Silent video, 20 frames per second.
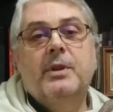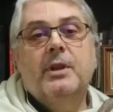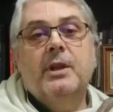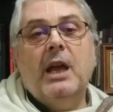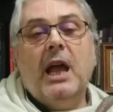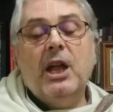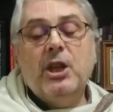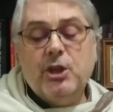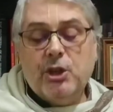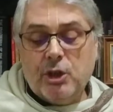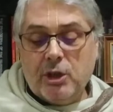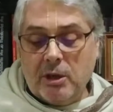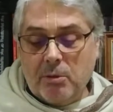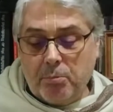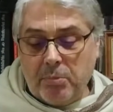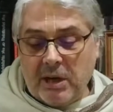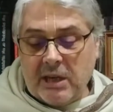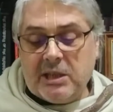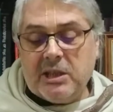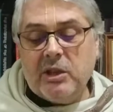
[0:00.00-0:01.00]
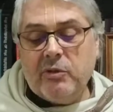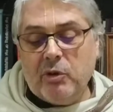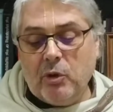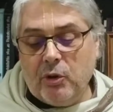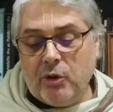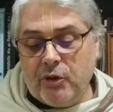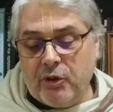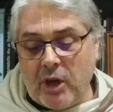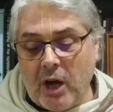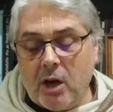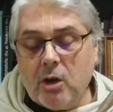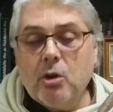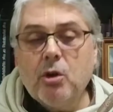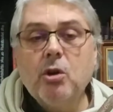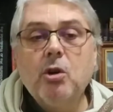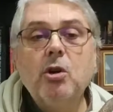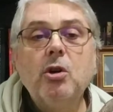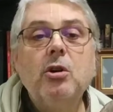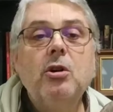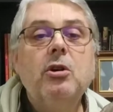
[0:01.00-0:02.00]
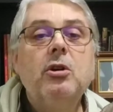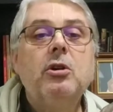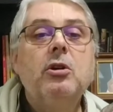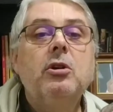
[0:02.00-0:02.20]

And Srila Bhaktivinoda Thakur,